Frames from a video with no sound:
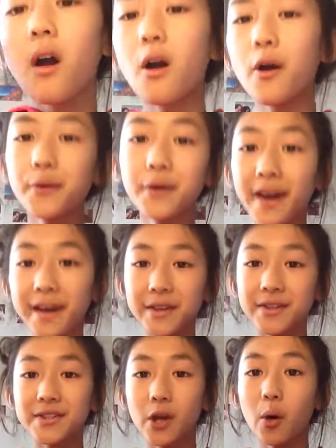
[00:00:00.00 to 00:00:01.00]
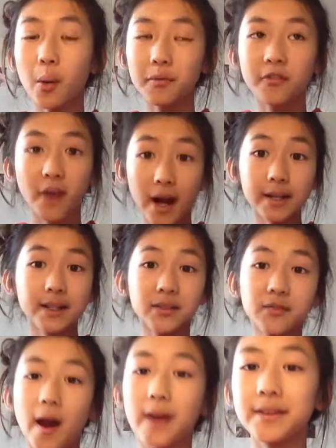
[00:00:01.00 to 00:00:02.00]
Okay, so I'm finally
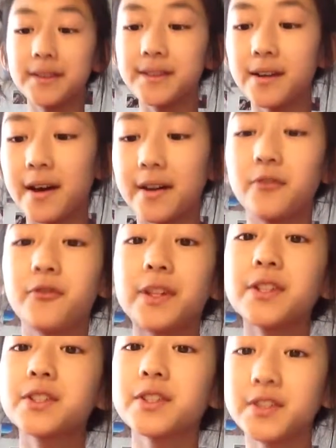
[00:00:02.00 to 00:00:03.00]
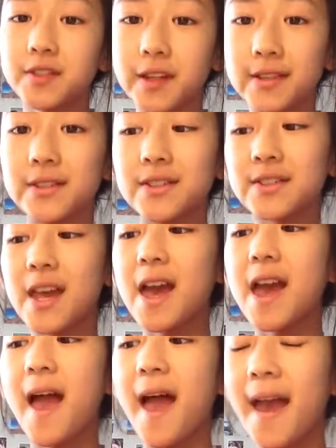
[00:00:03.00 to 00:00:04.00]
done. Finished the stickers,
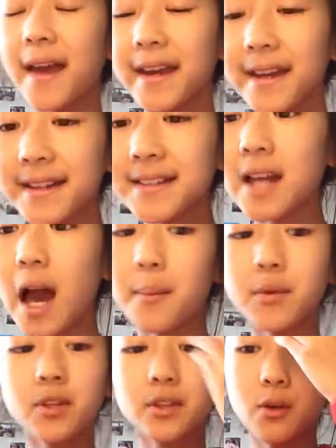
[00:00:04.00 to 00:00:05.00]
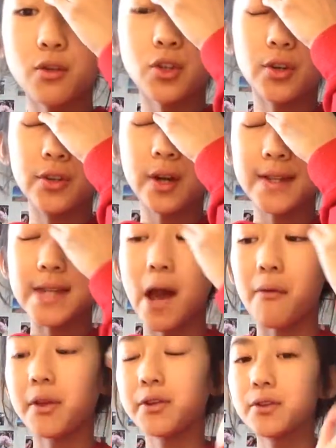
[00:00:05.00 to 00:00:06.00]
and I'm gonna go show you guys
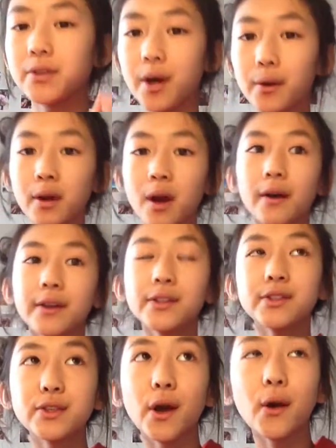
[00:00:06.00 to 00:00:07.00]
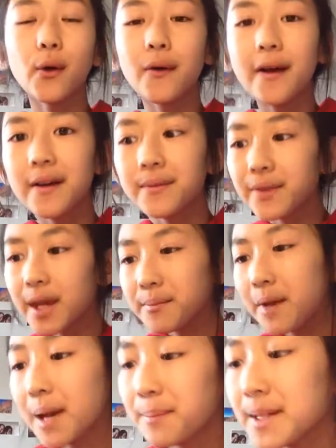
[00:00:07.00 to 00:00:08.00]
how they turned out. So it
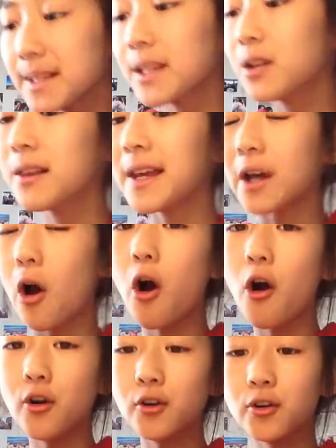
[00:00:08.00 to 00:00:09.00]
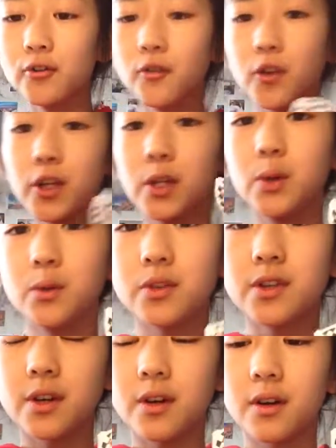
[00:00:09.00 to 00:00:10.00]
might be a little like harder for you
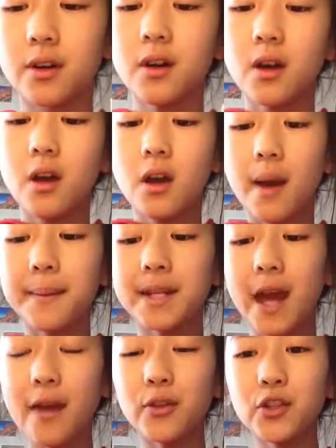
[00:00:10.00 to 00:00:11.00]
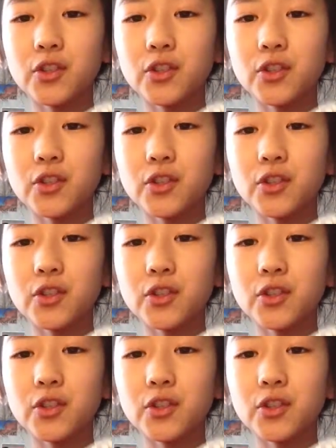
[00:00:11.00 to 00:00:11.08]
to, I mean, at the